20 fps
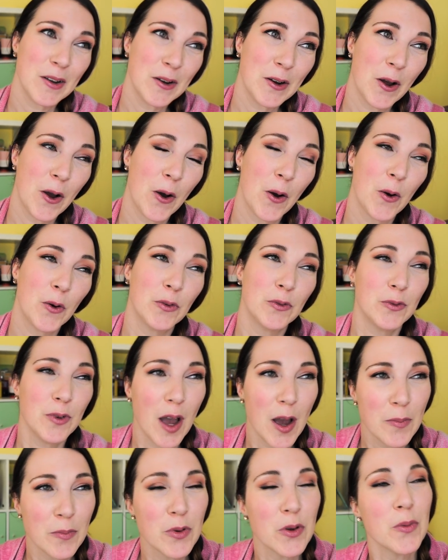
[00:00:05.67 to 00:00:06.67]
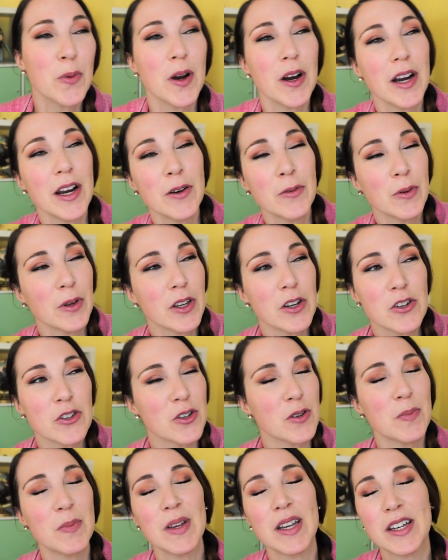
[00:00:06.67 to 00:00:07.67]
you know, February really
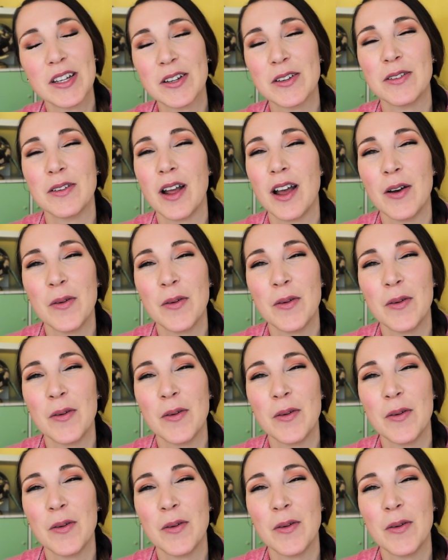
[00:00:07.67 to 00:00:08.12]
should be a,